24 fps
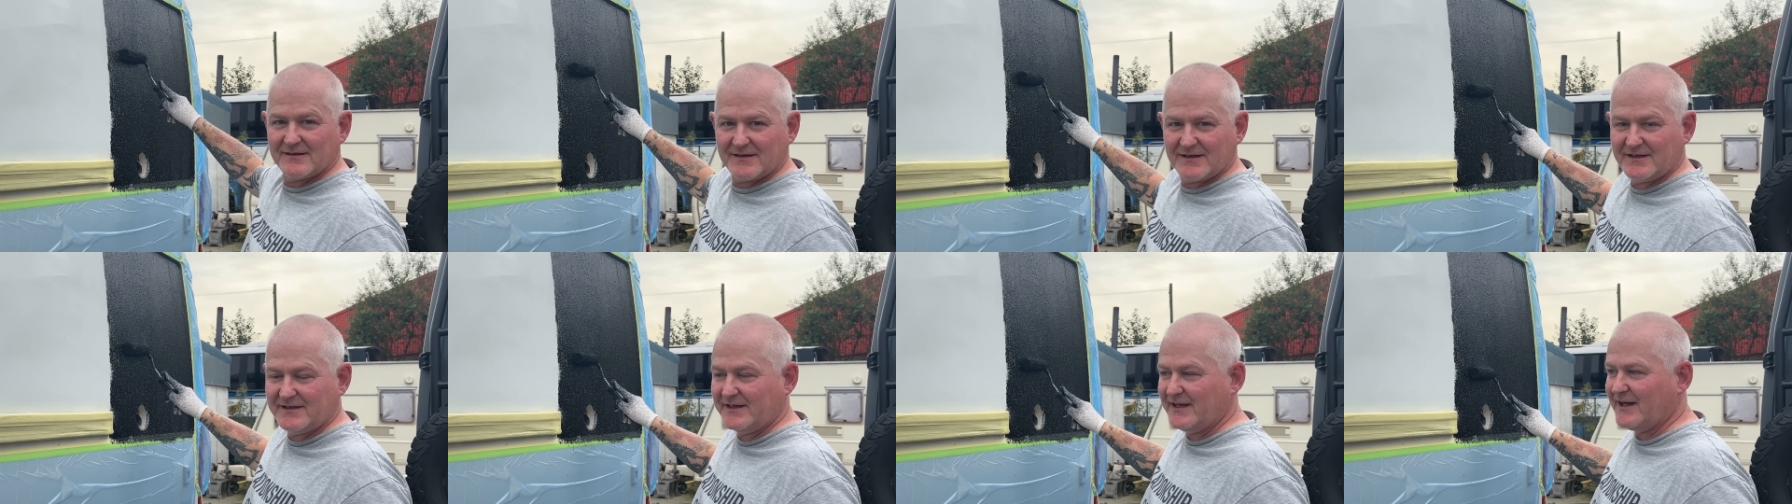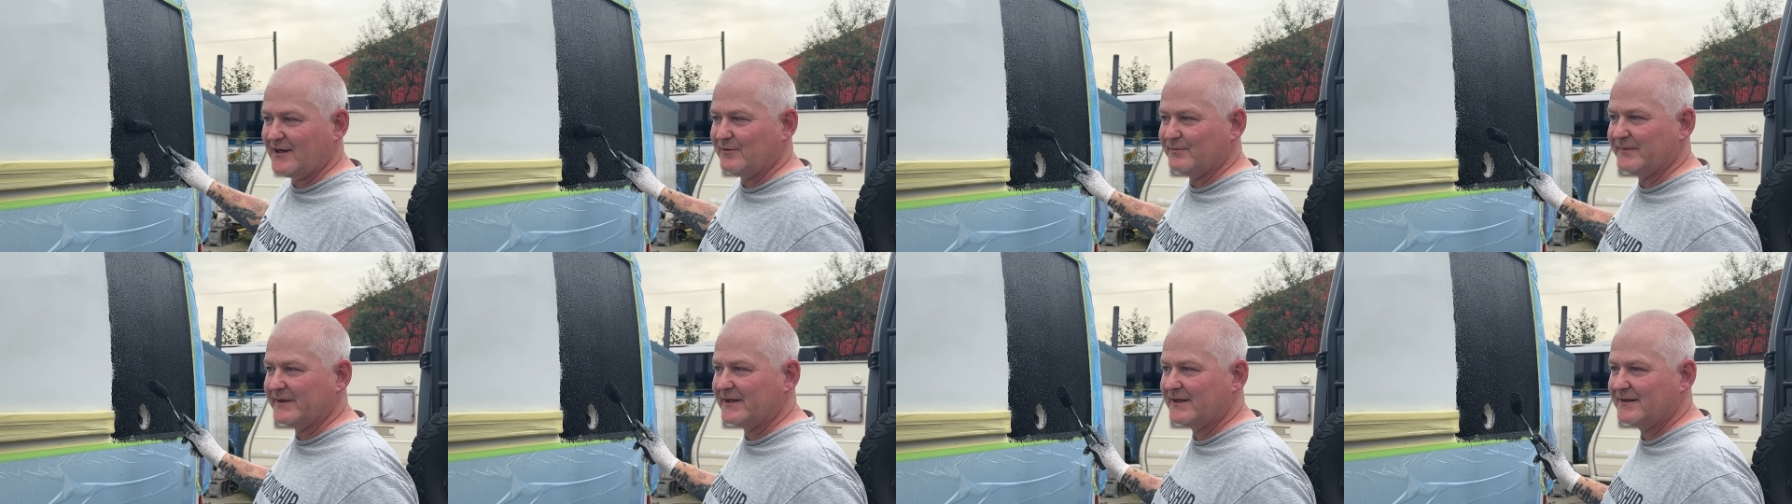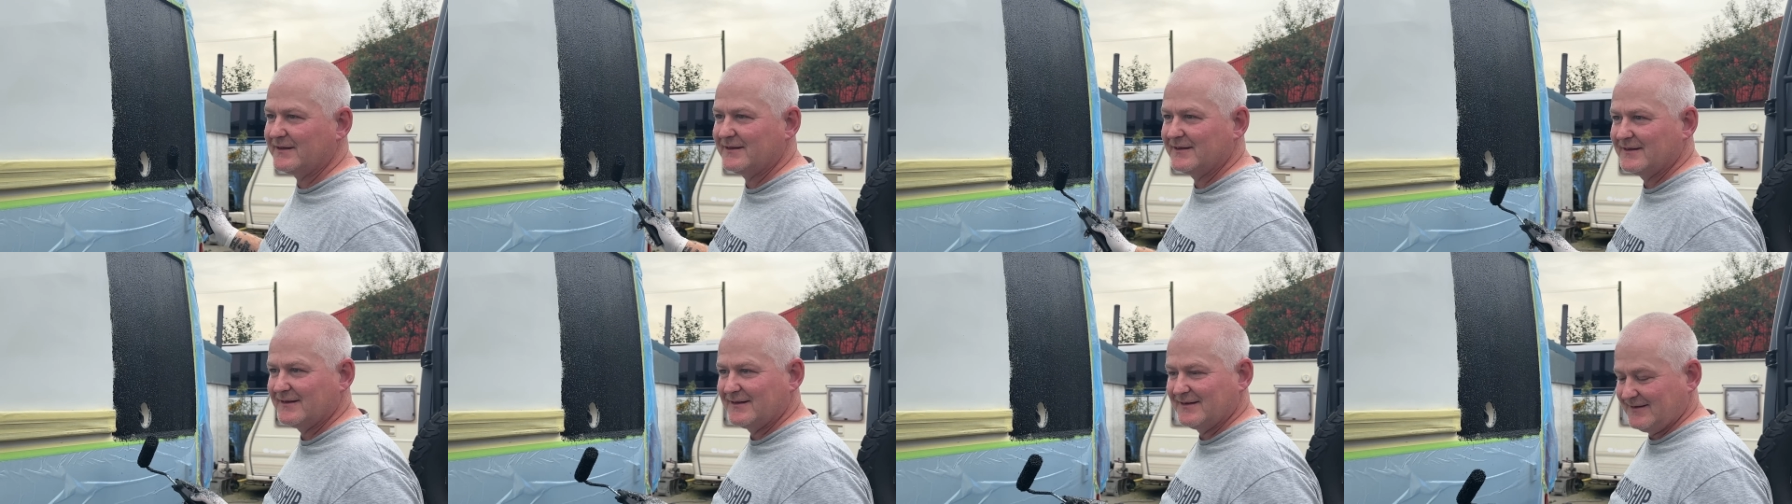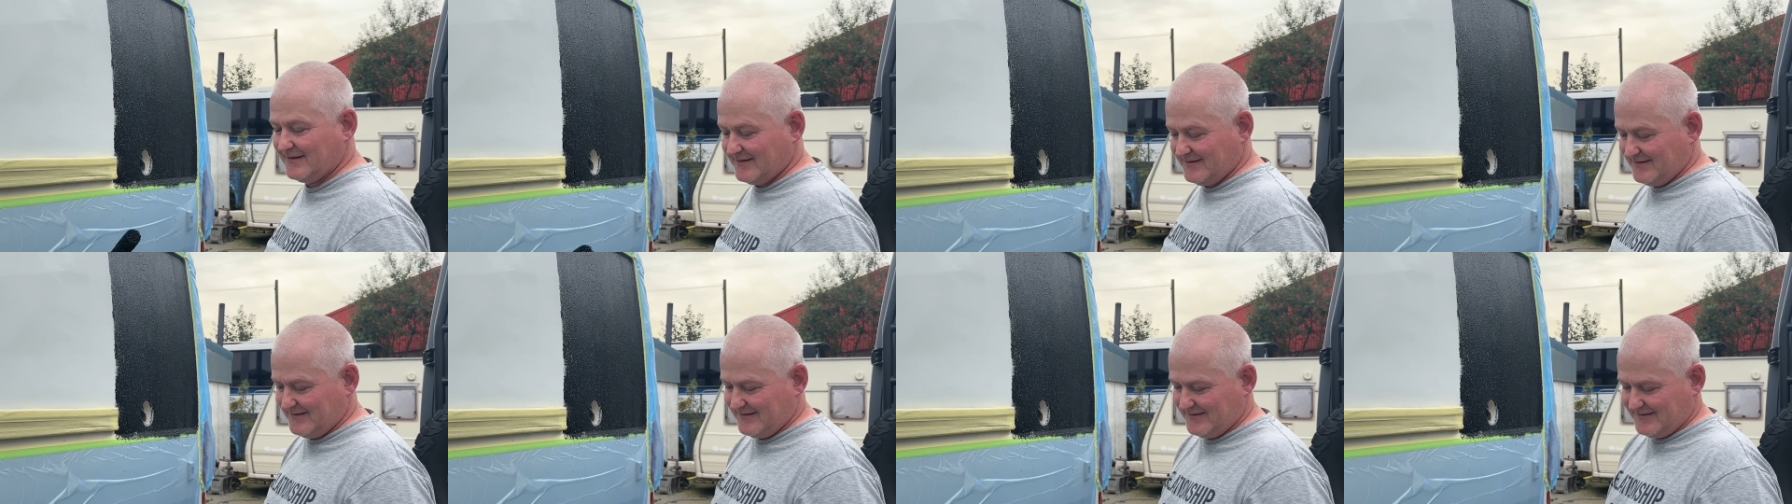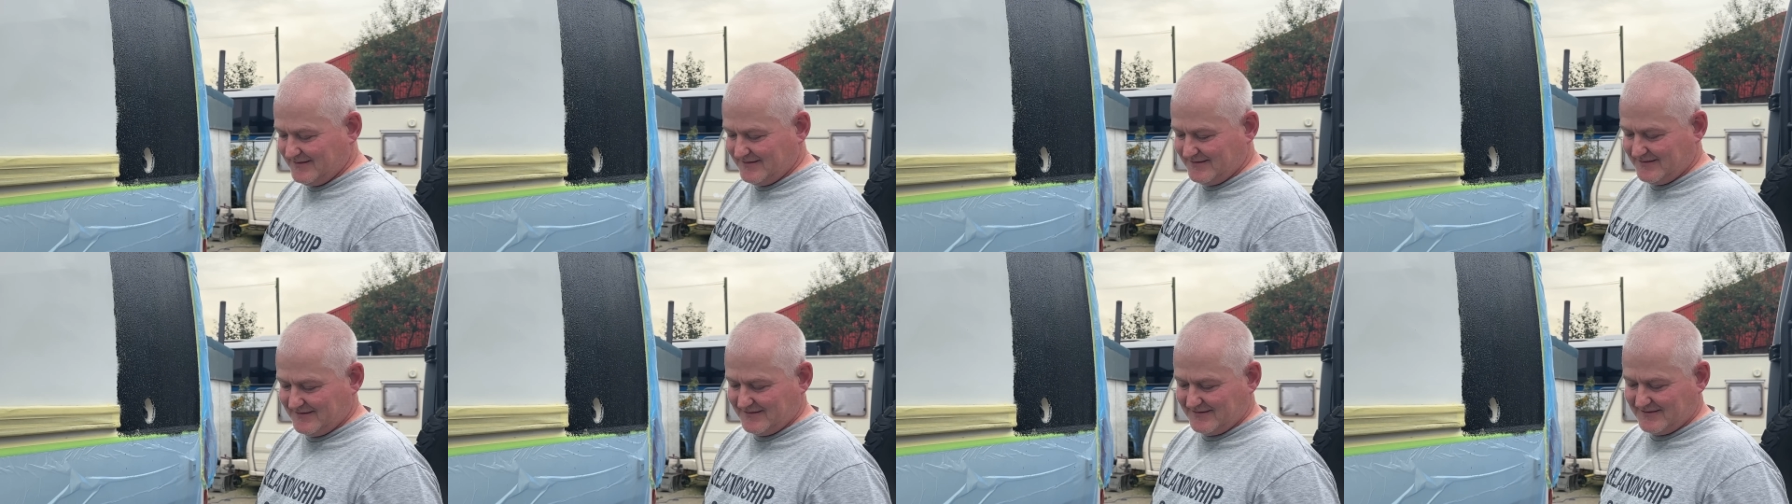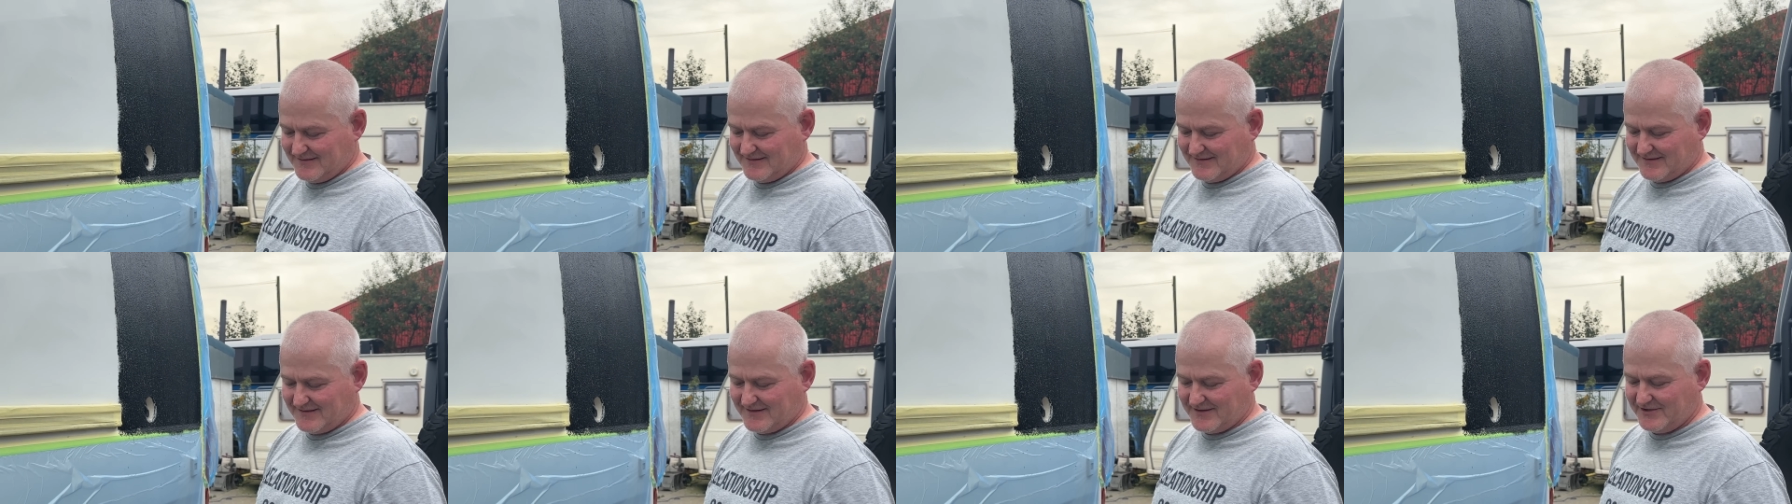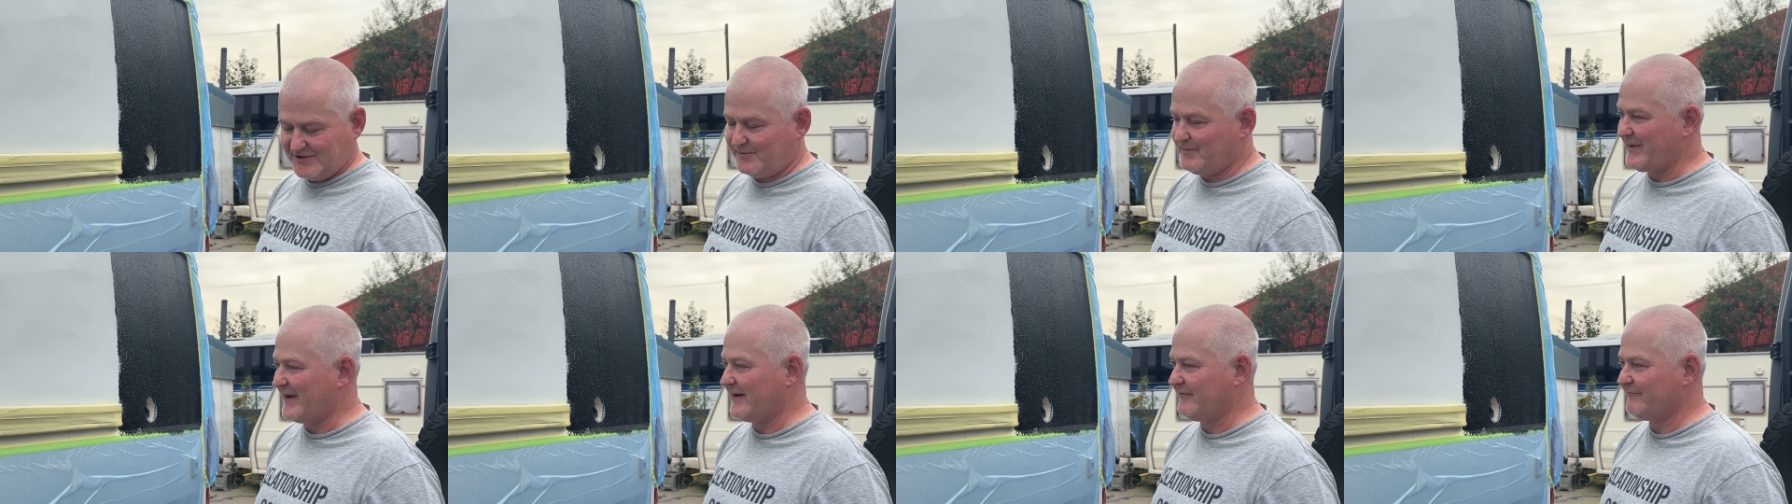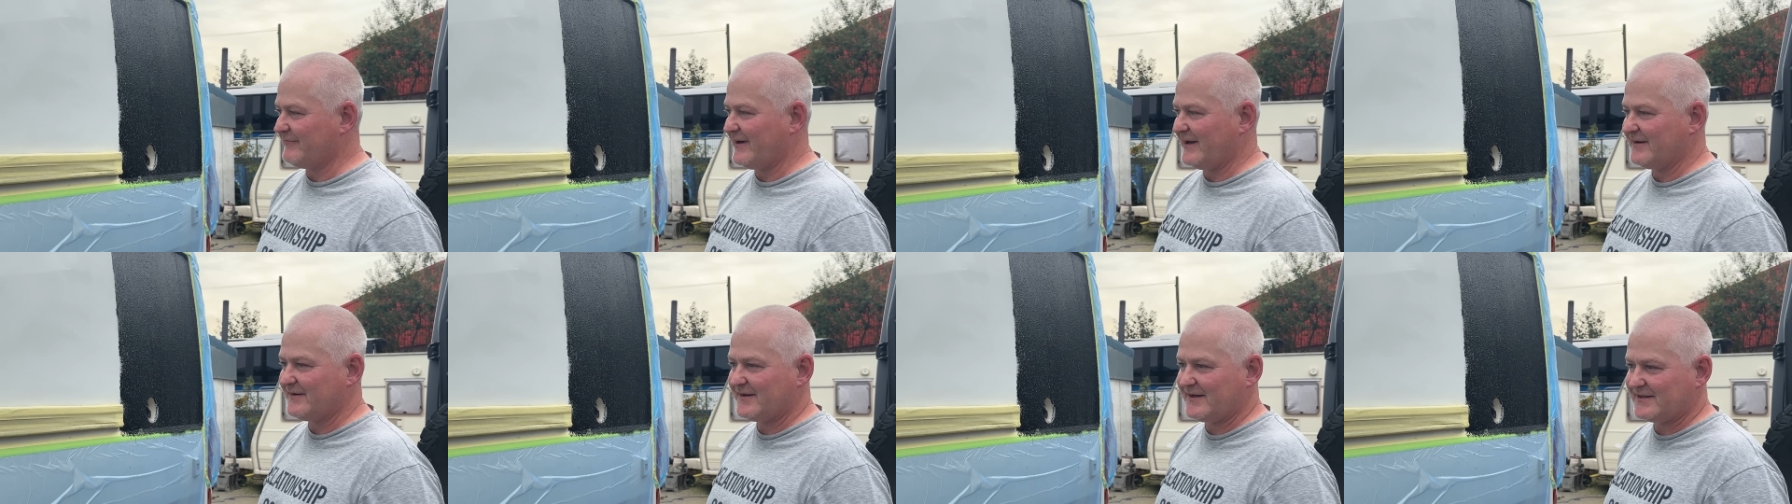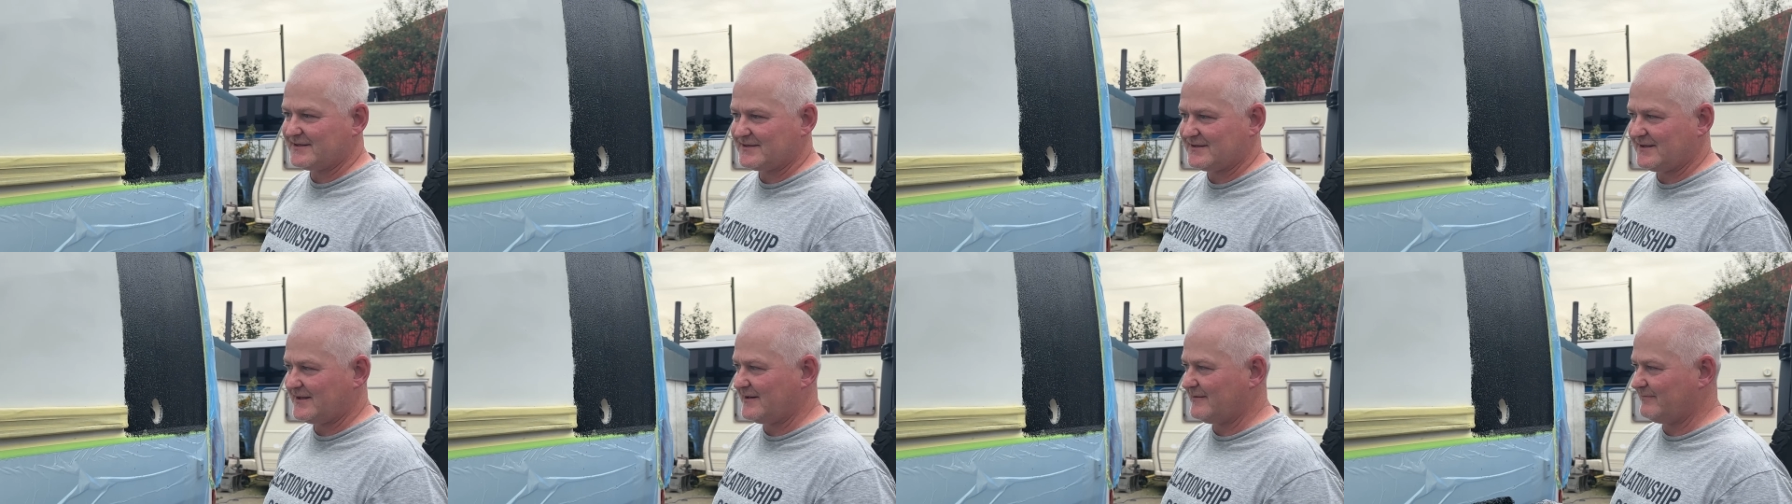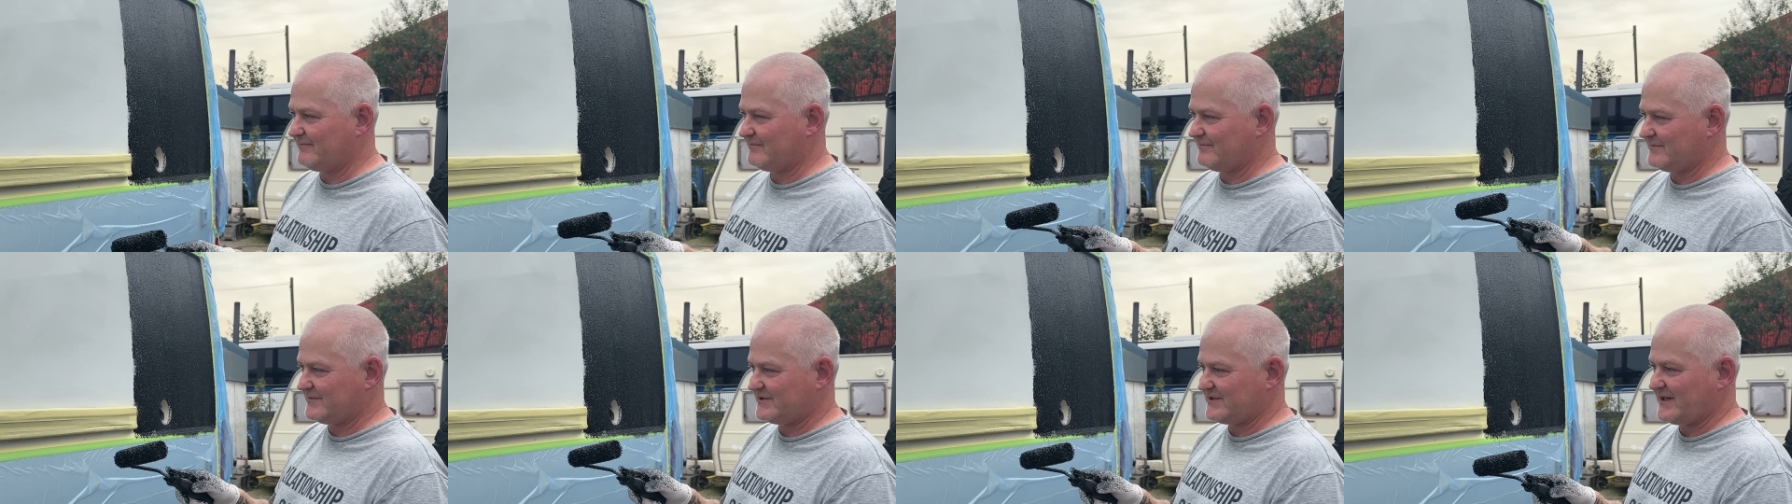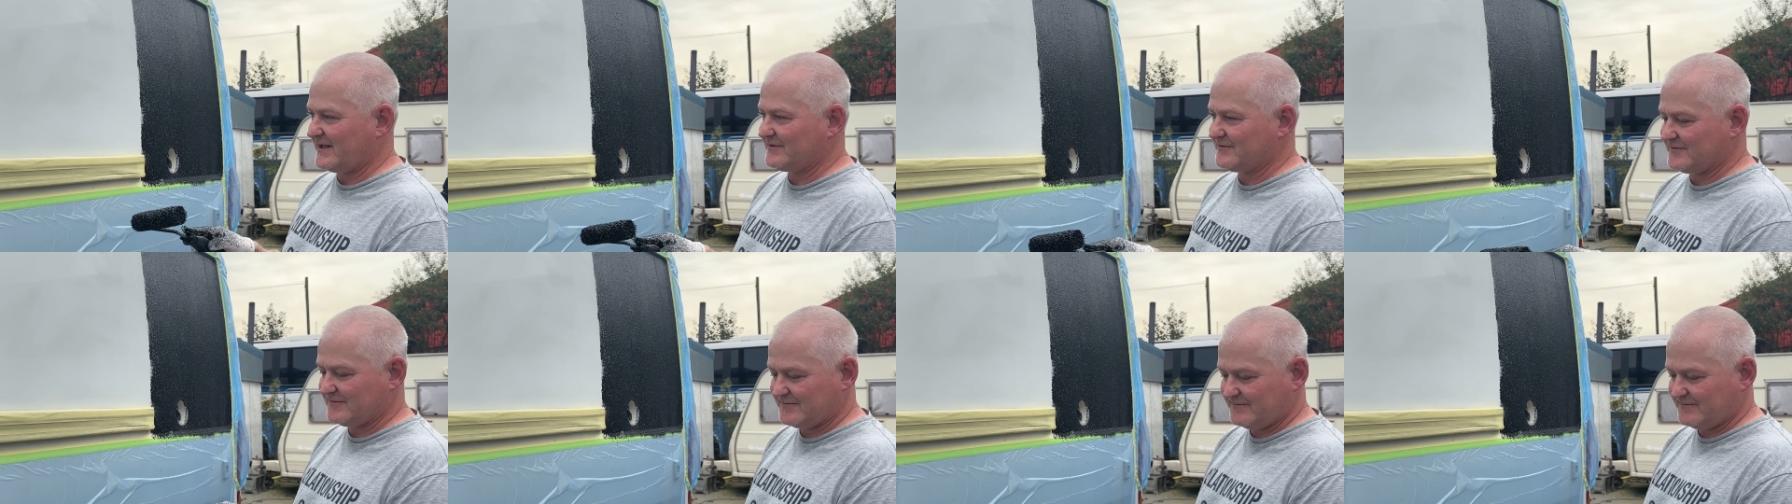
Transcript: Can you help me? Can you paint around this um, channel?